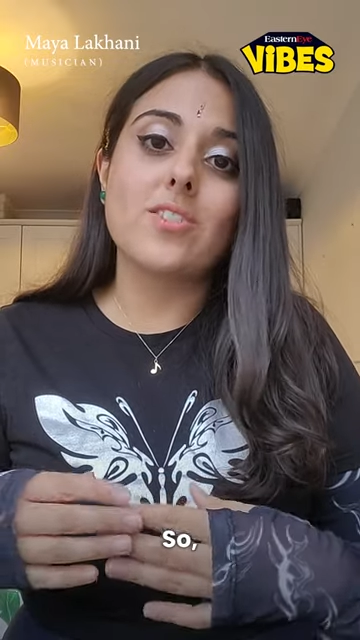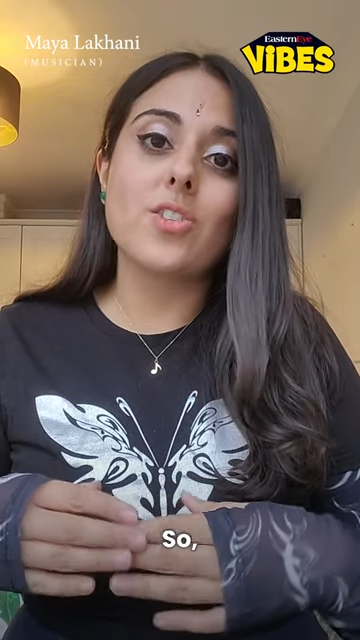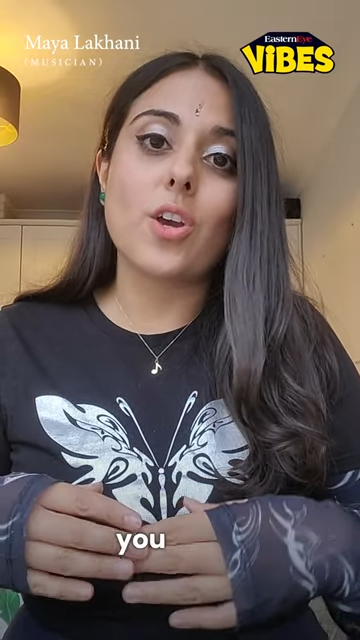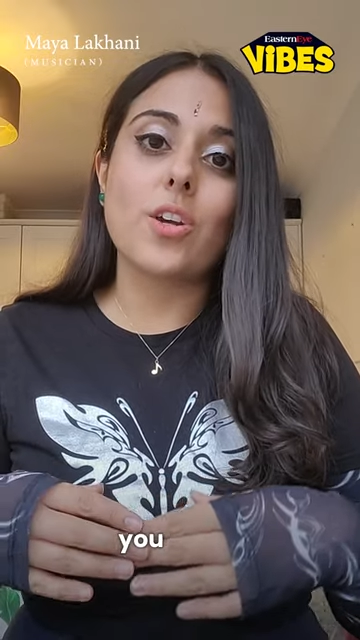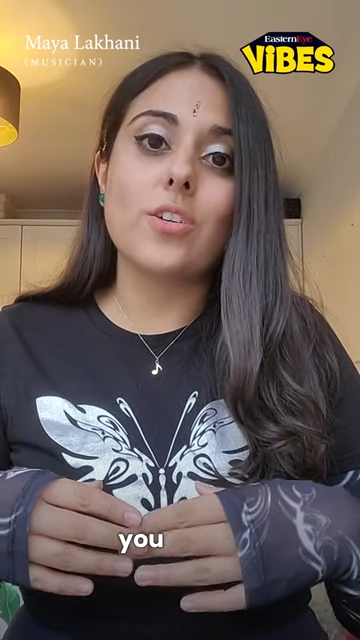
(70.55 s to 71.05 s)

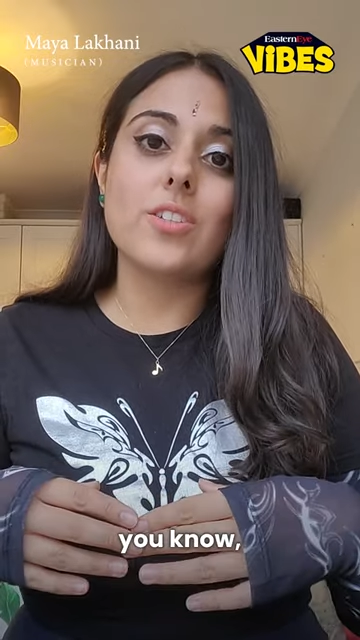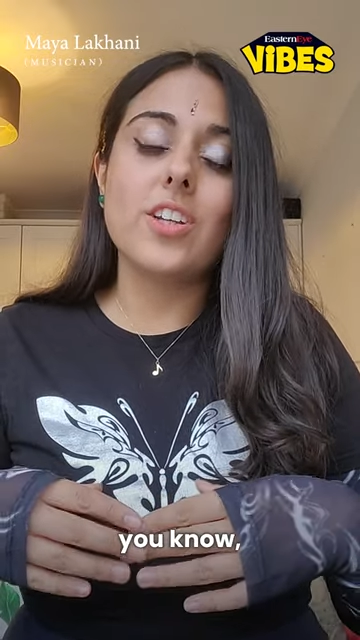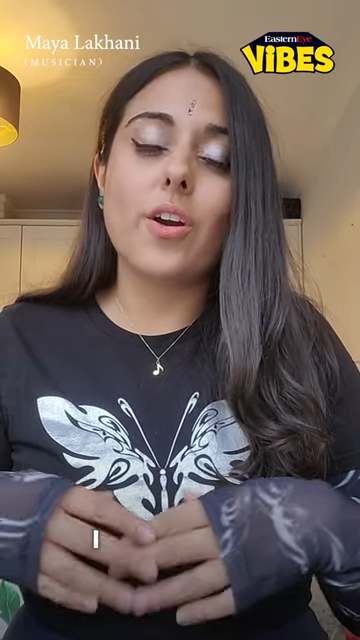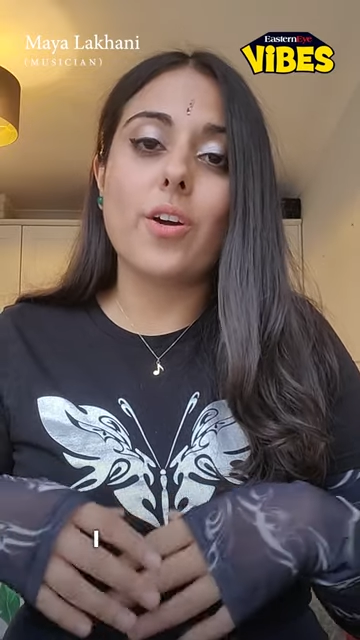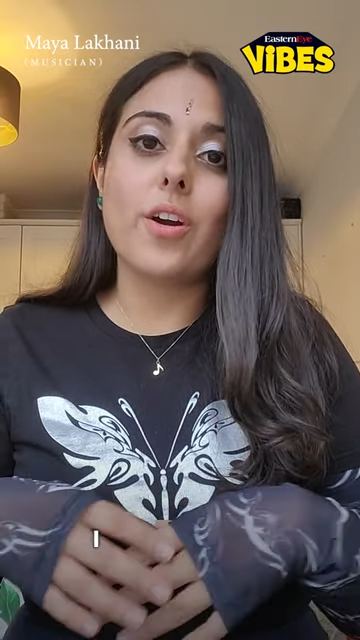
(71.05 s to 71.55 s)
So,
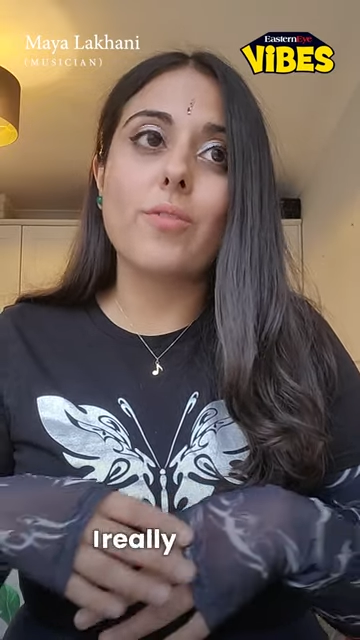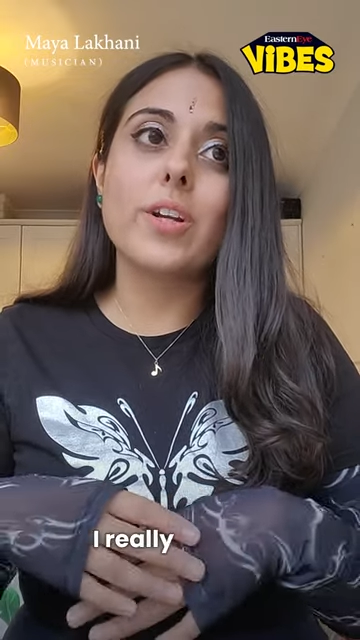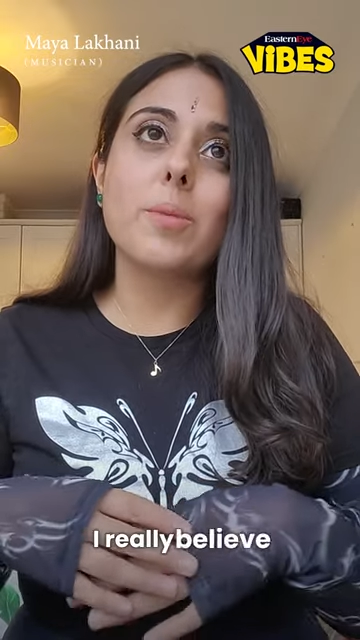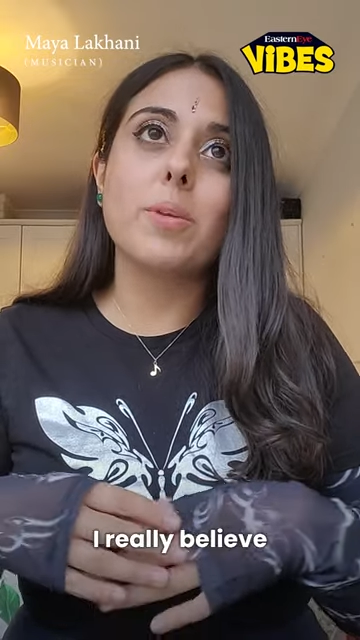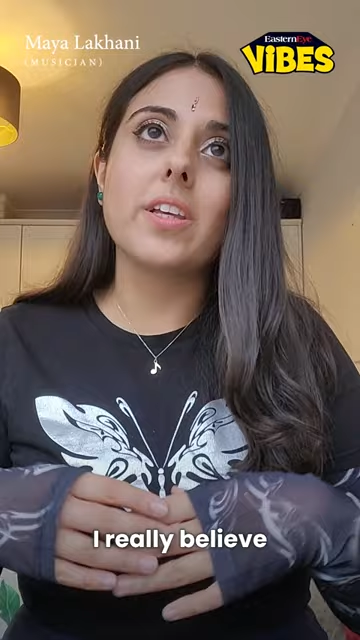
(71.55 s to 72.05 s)
you know, I, I
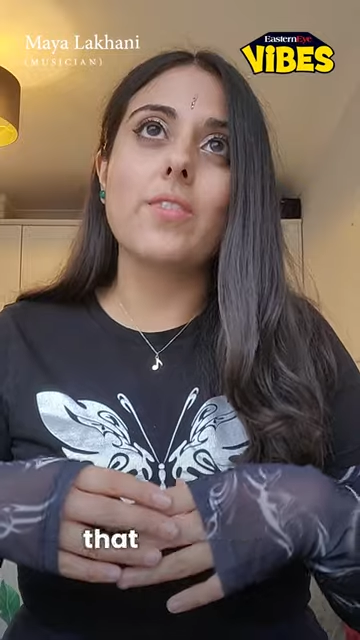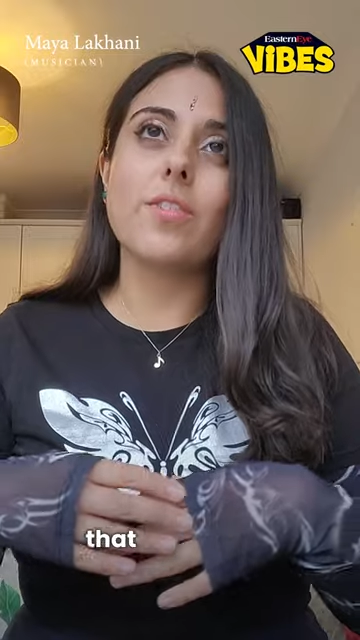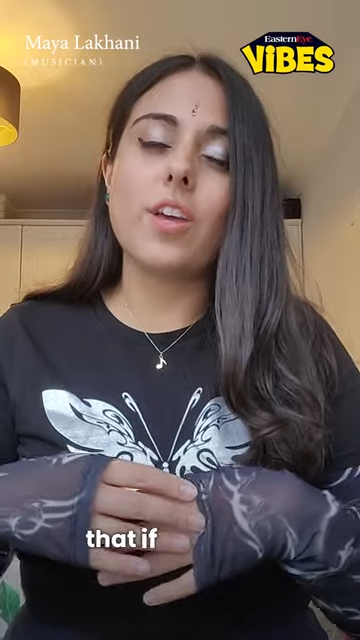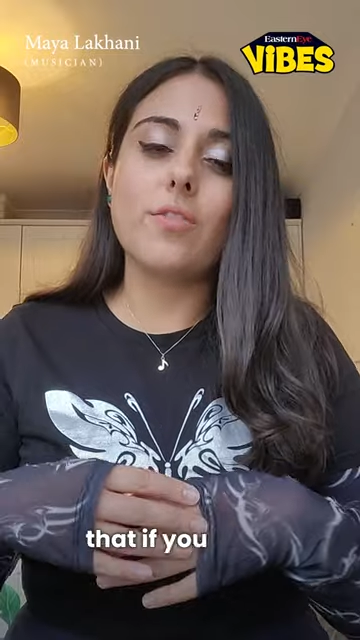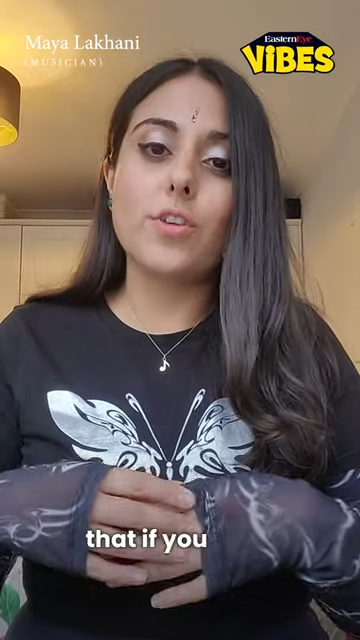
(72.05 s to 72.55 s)
really believe
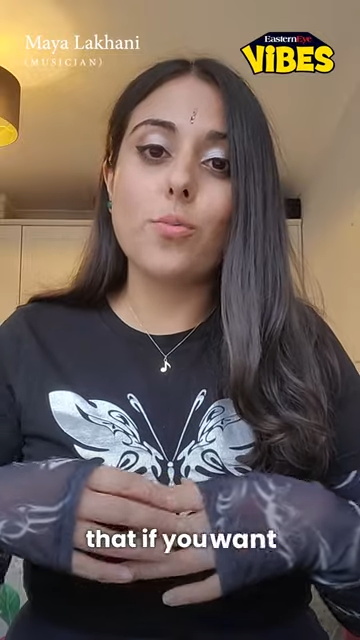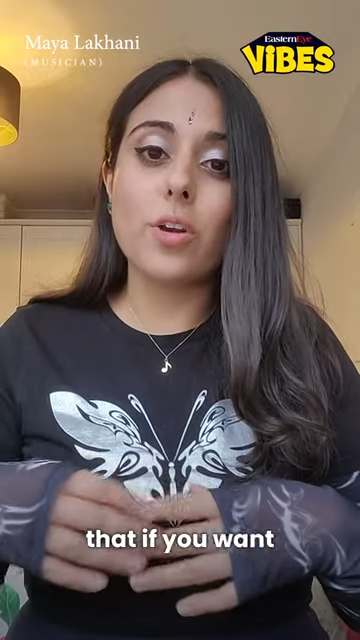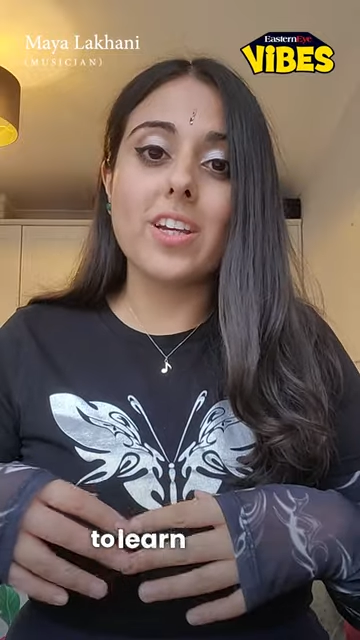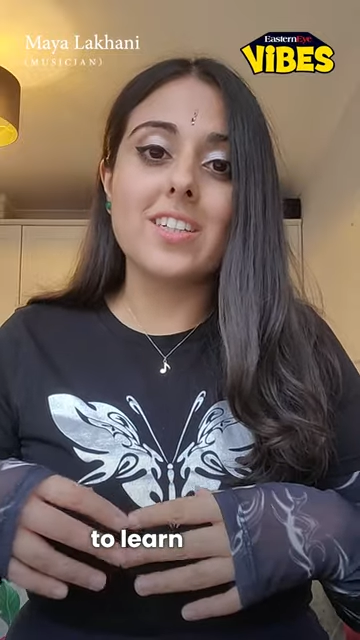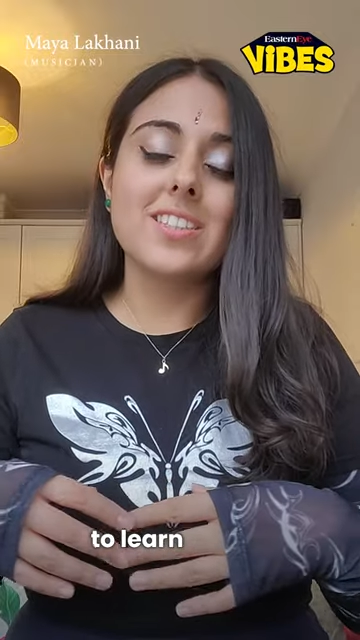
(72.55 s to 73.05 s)
that if you
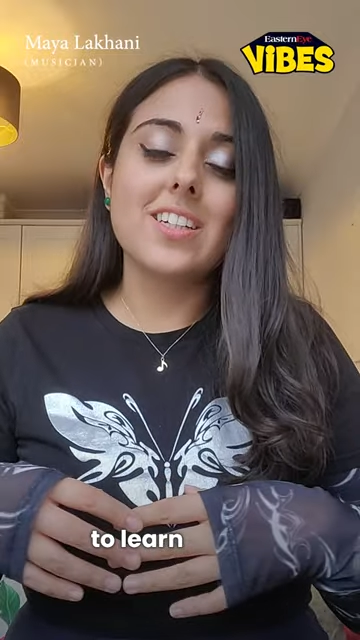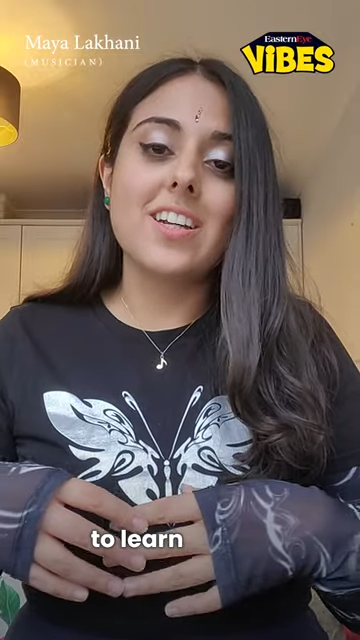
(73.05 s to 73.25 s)
want to